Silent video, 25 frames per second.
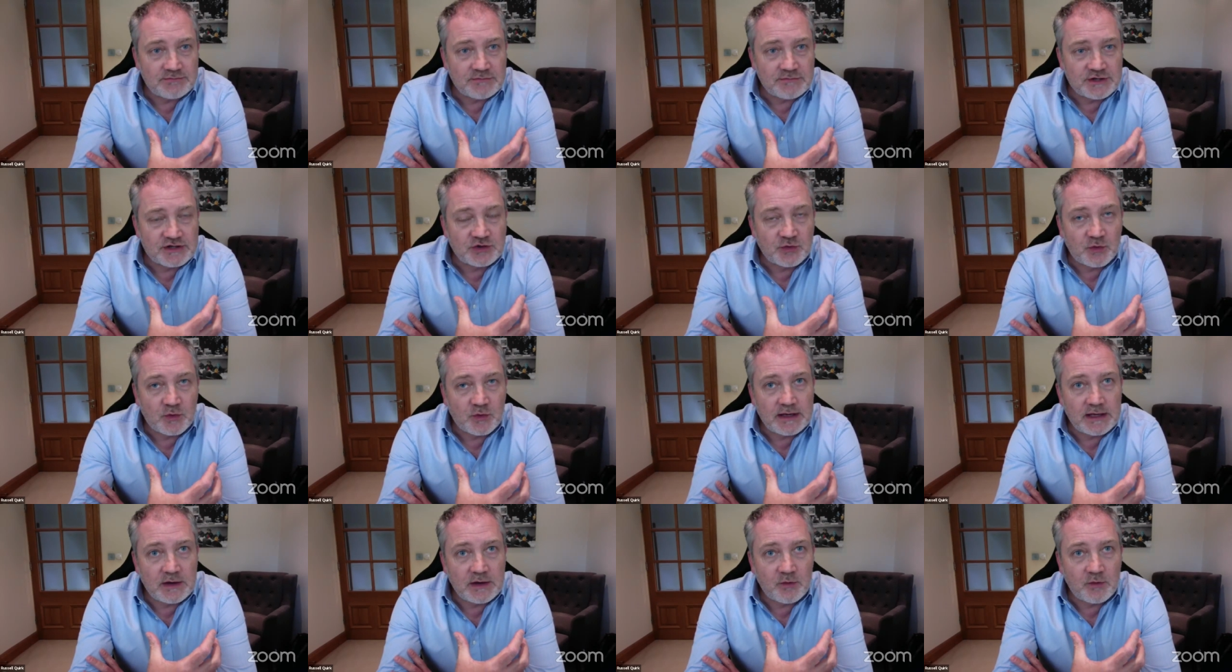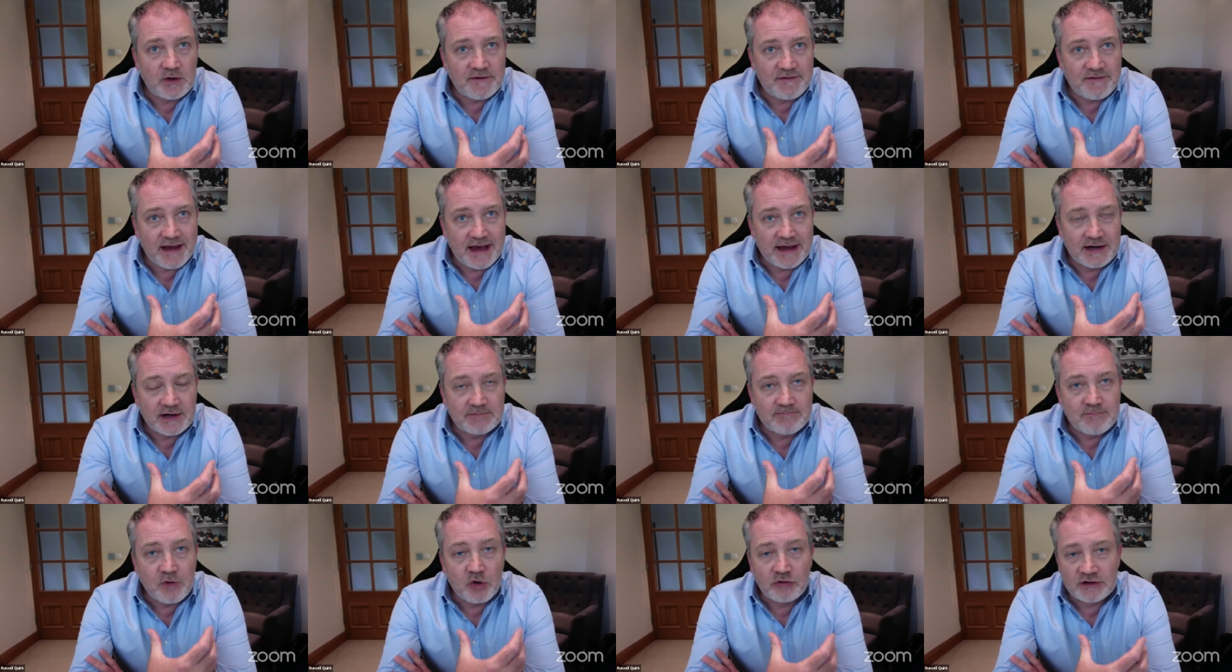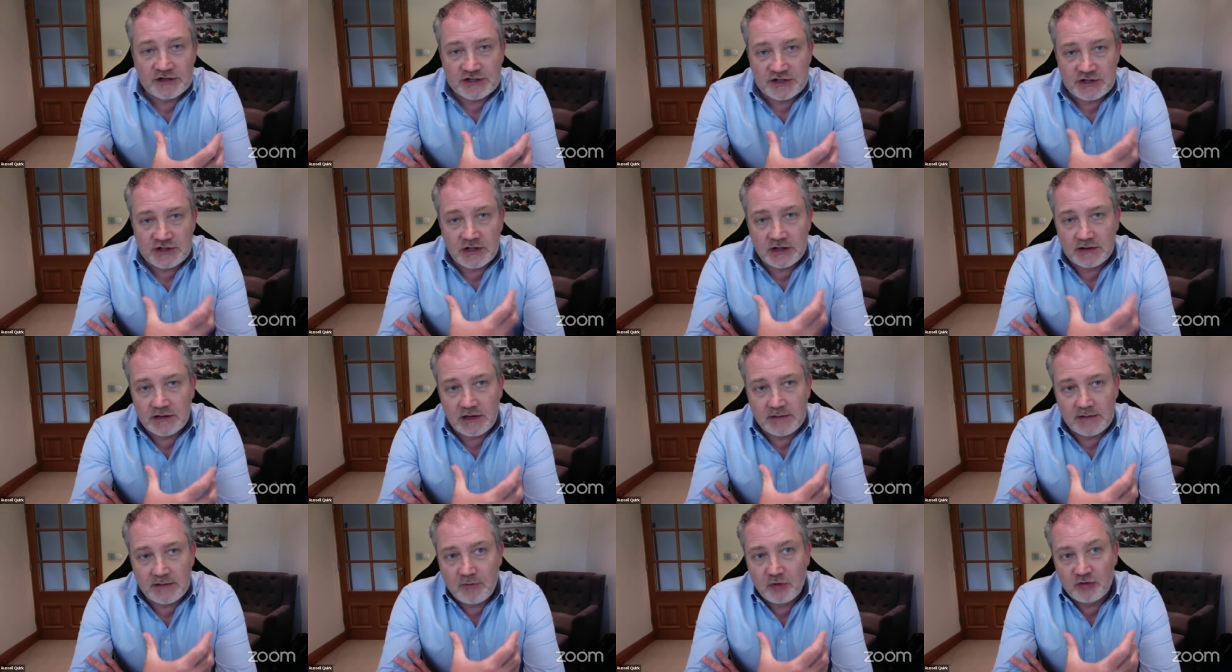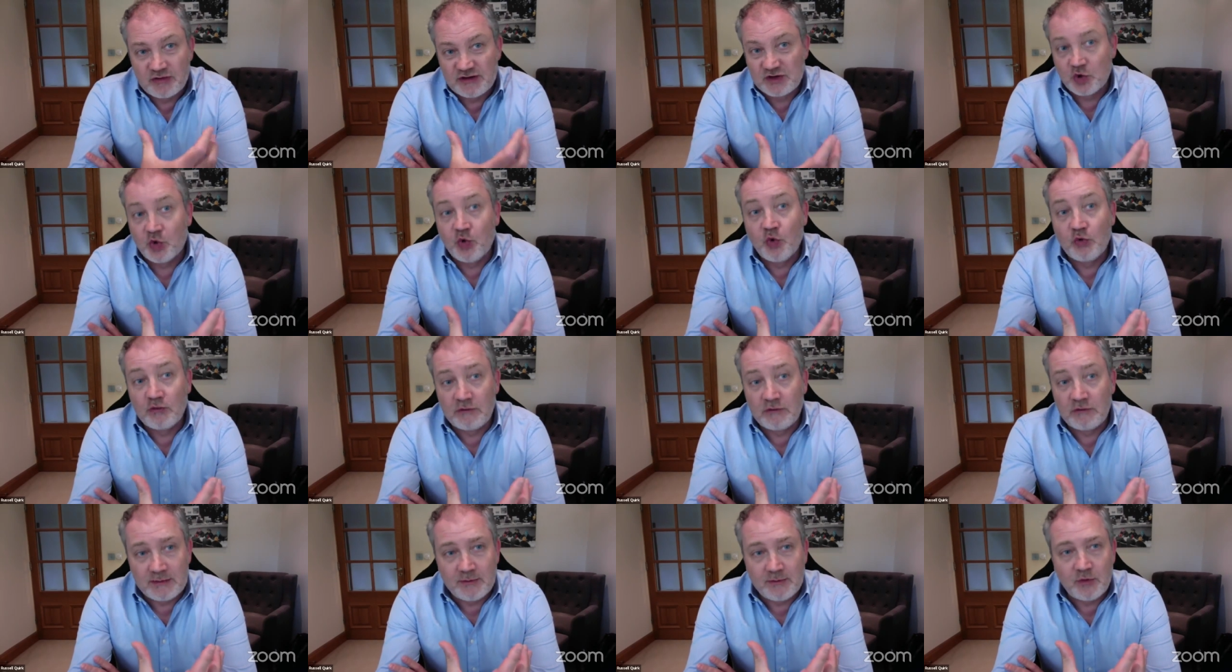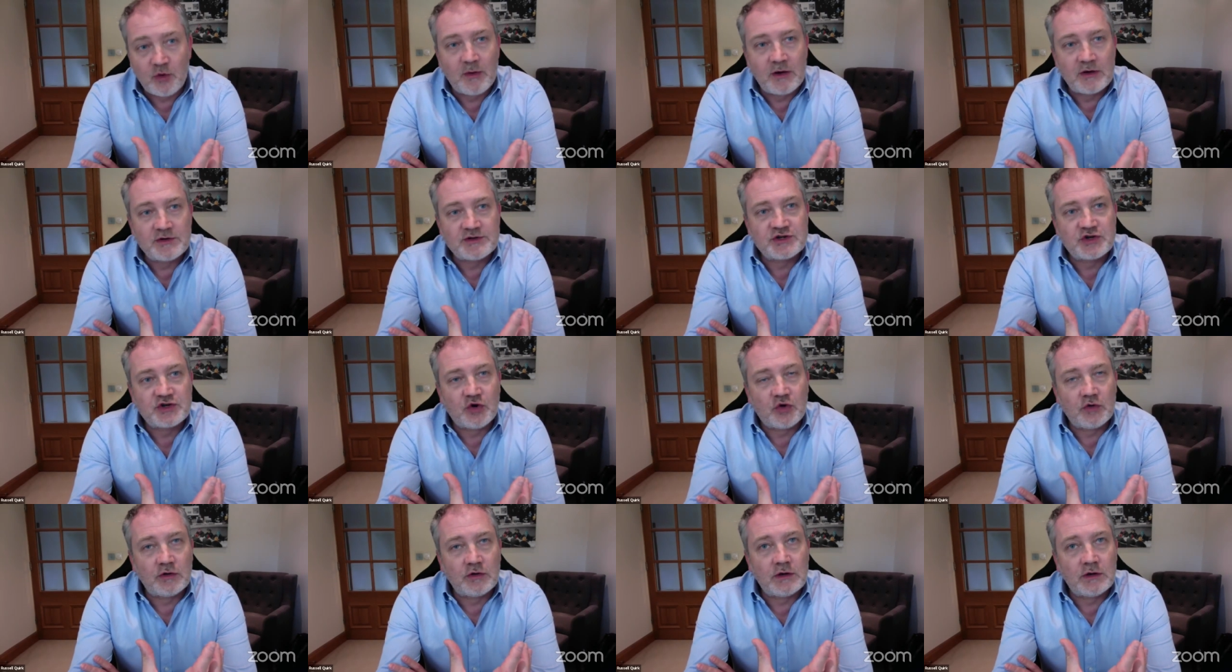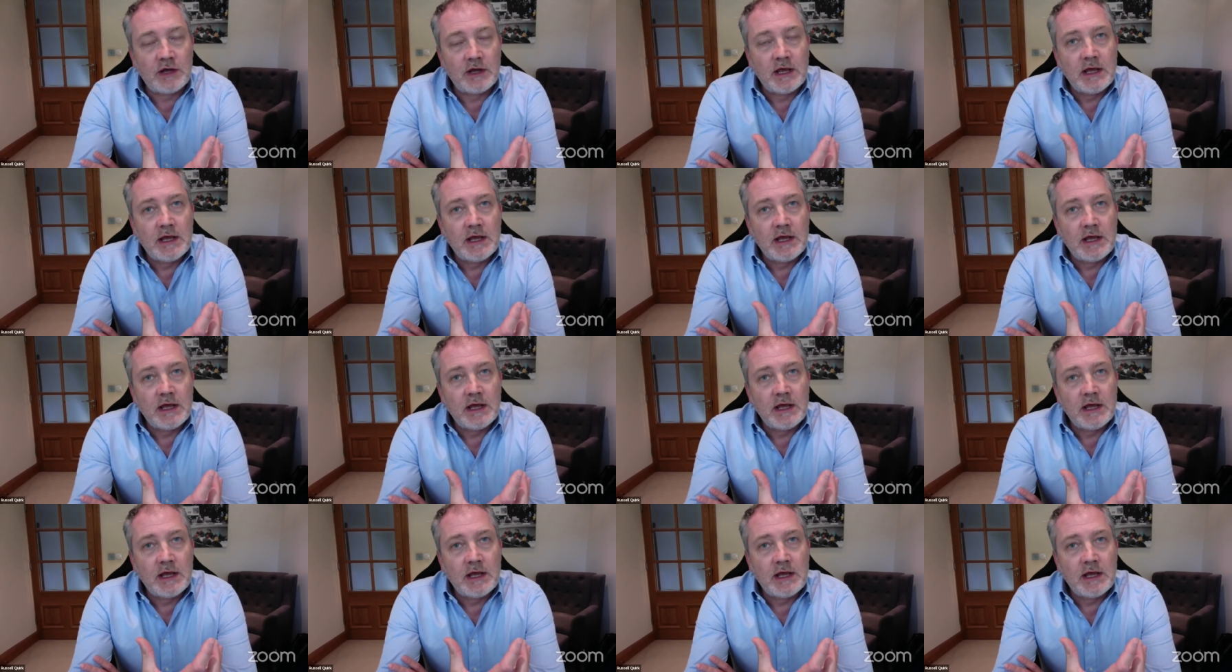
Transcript: So we've had a moratorium almost on